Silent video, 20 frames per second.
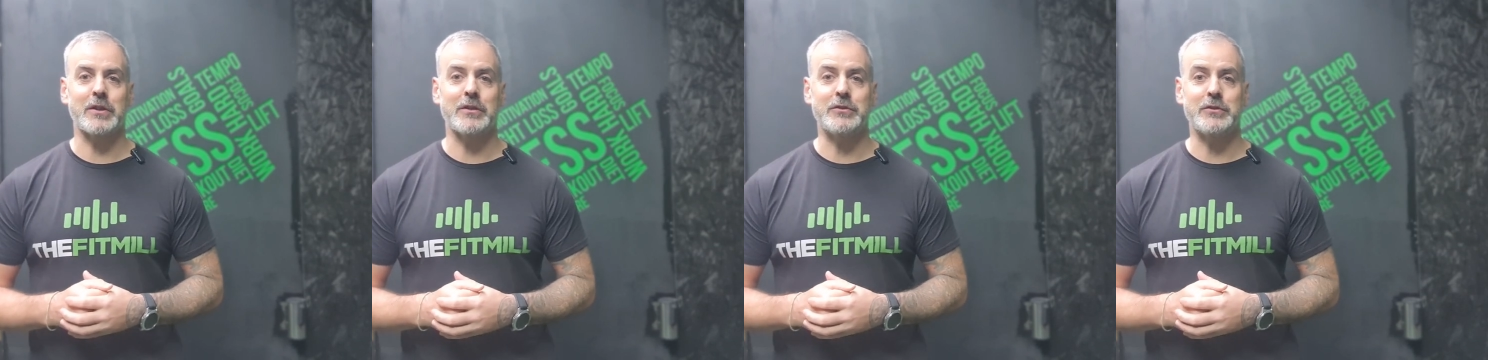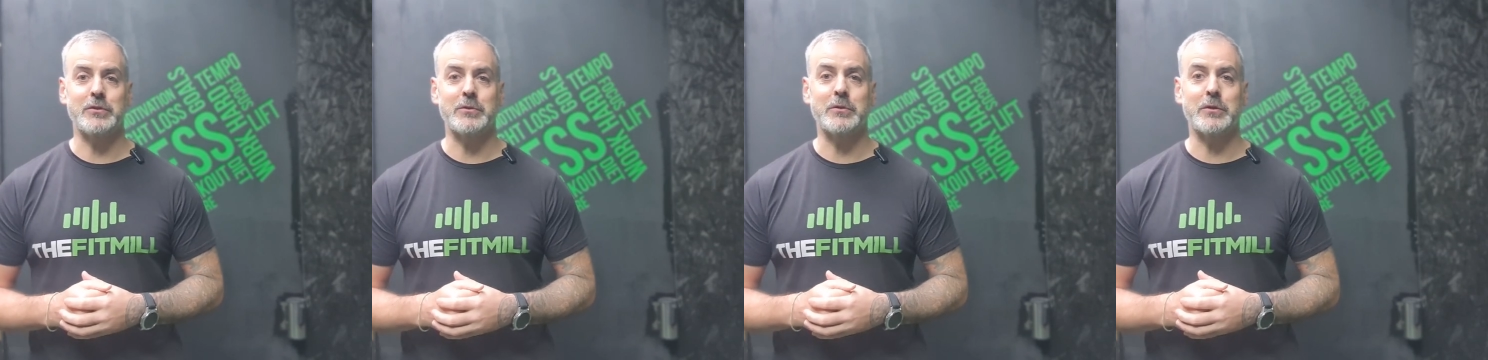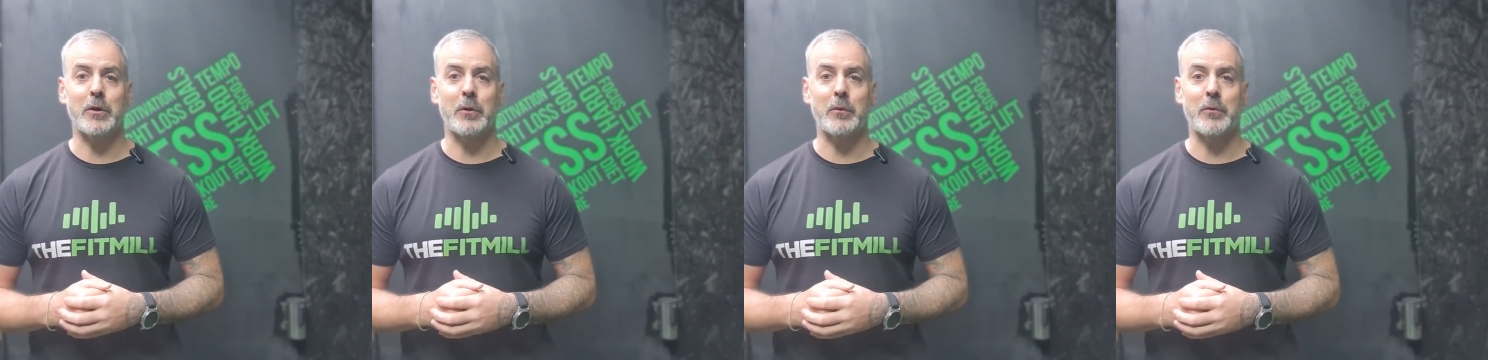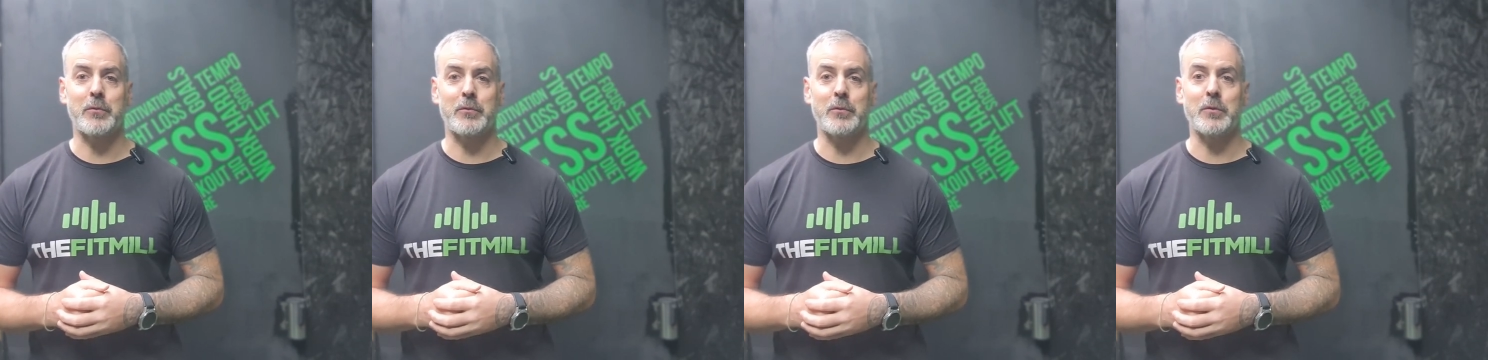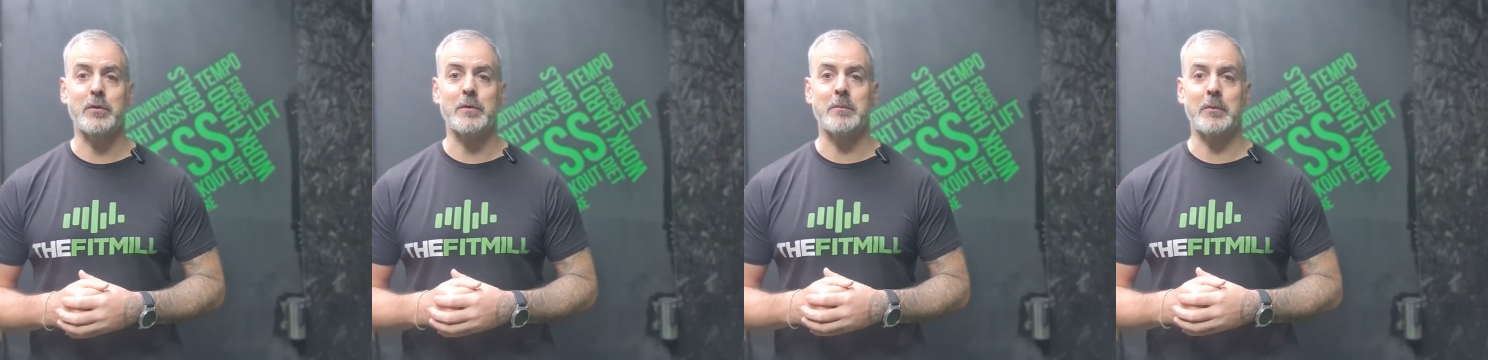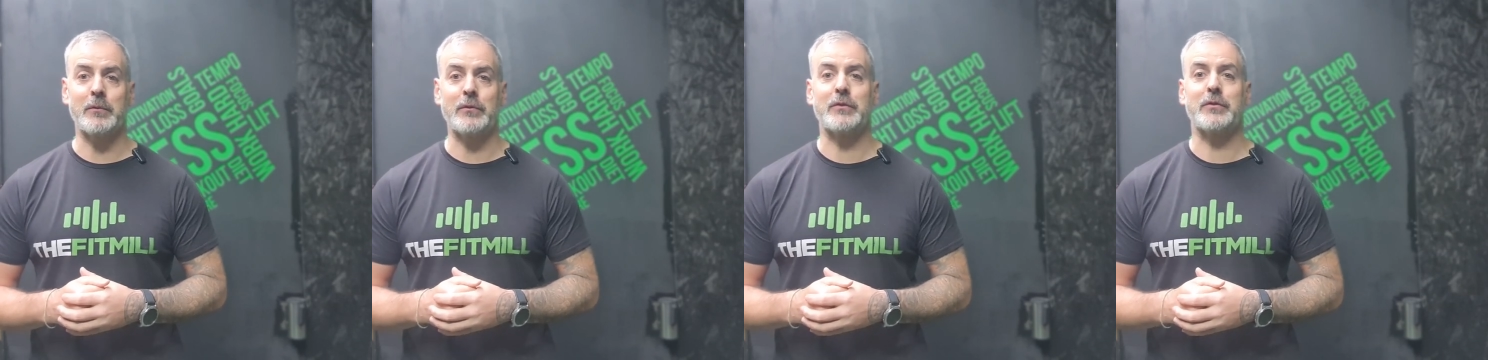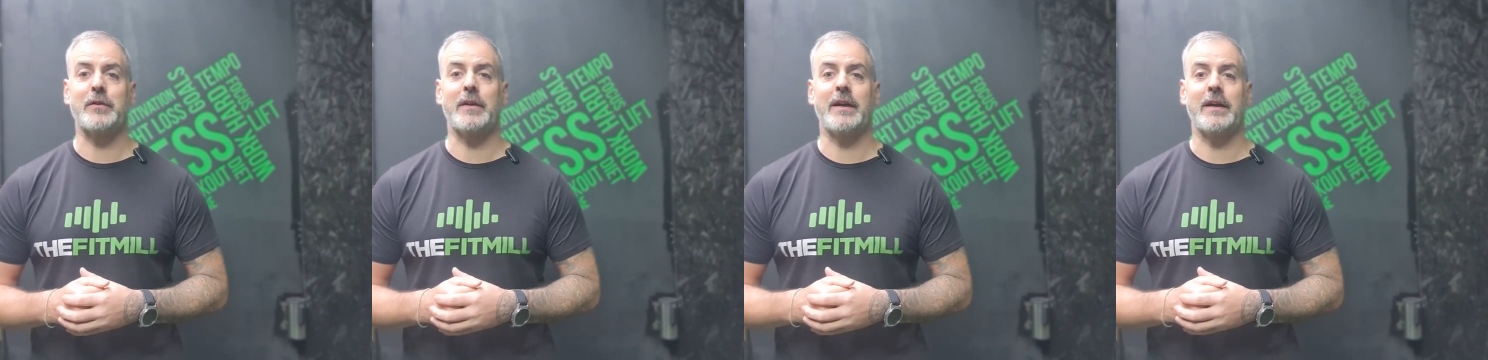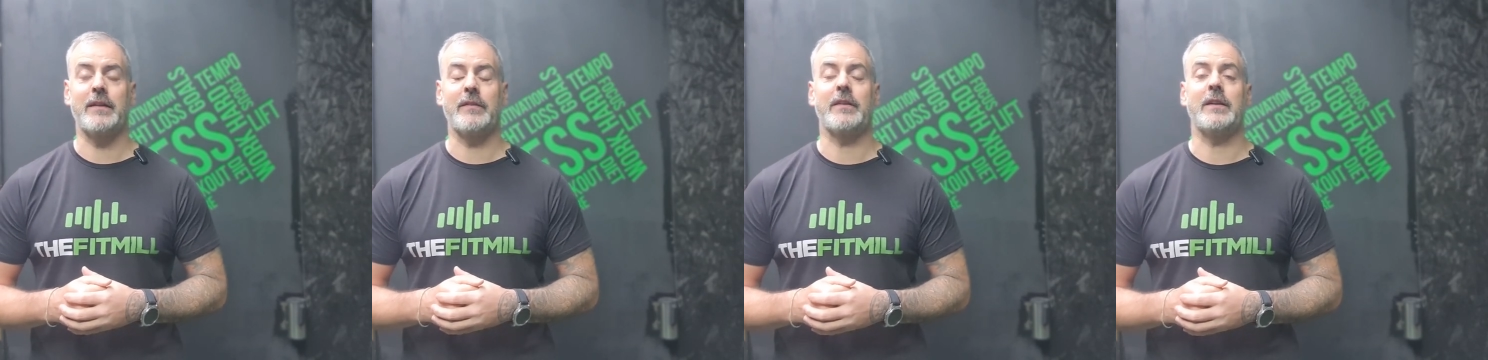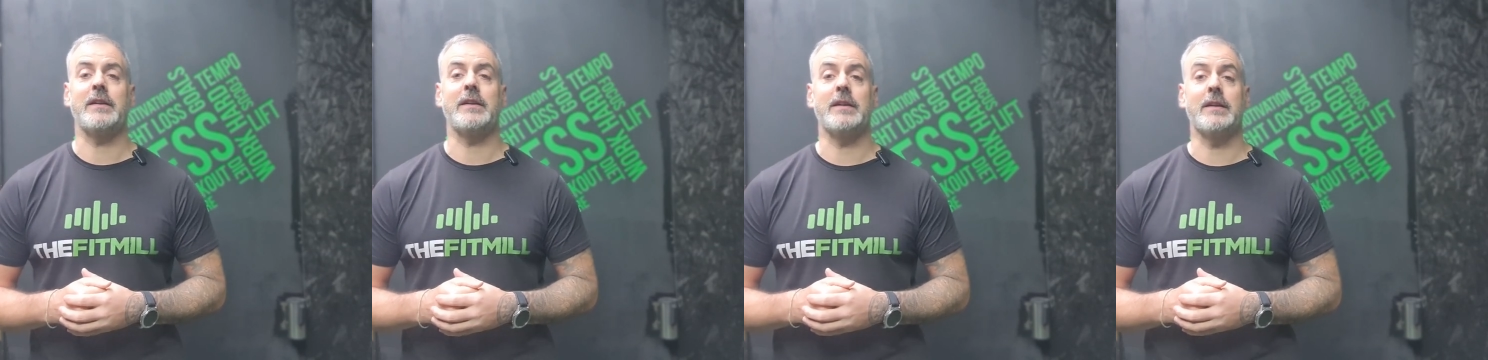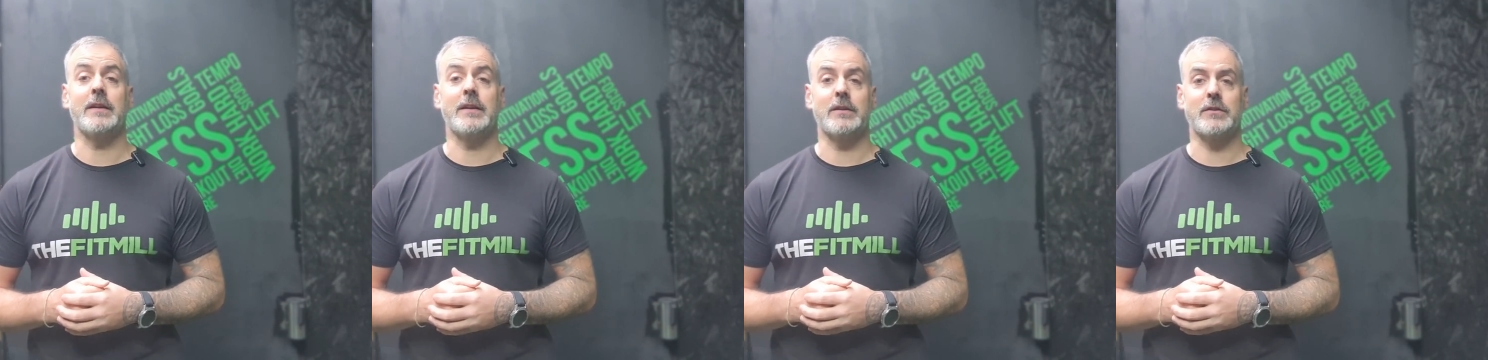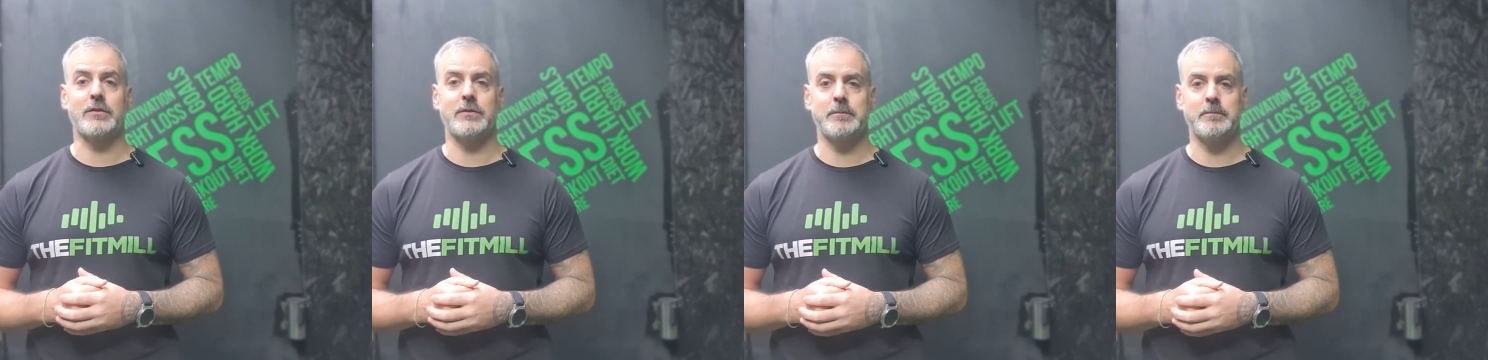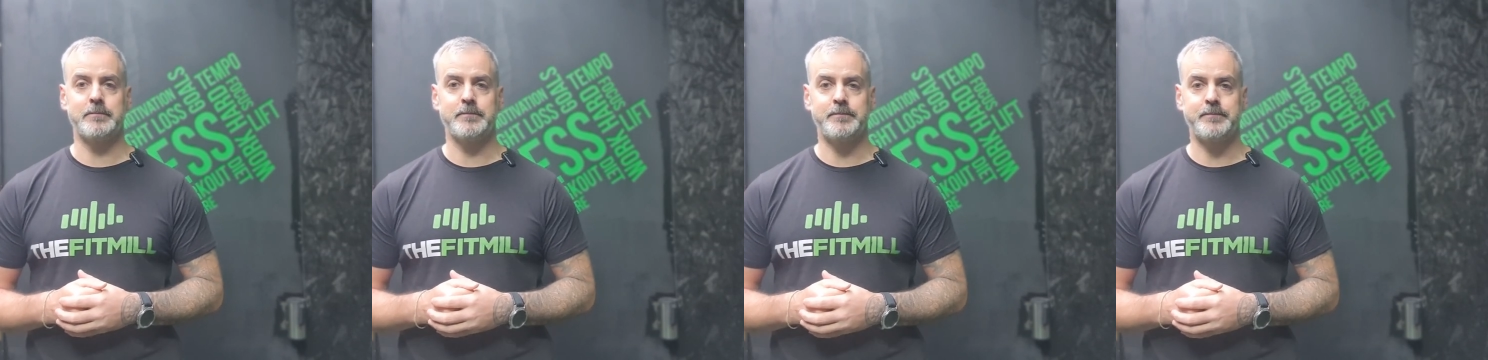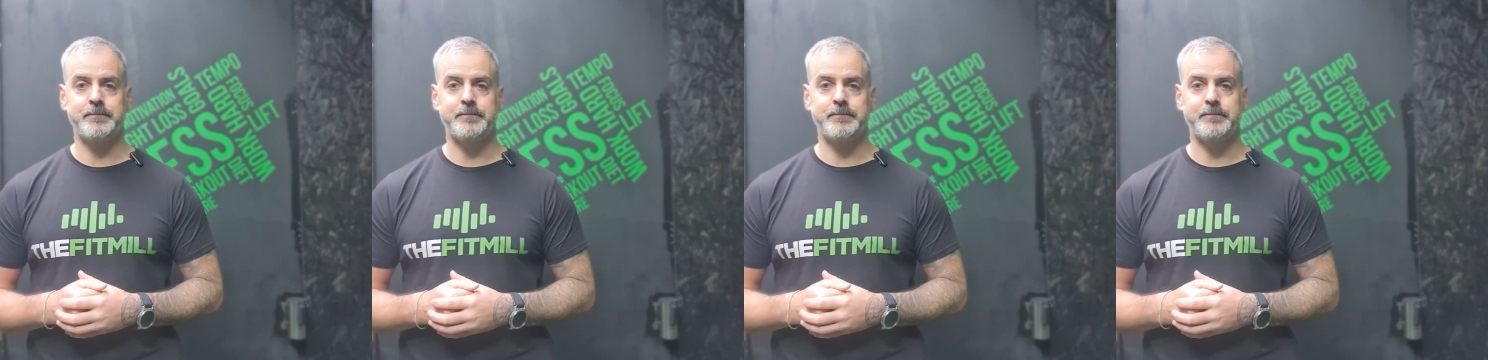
as you go through the months and the years.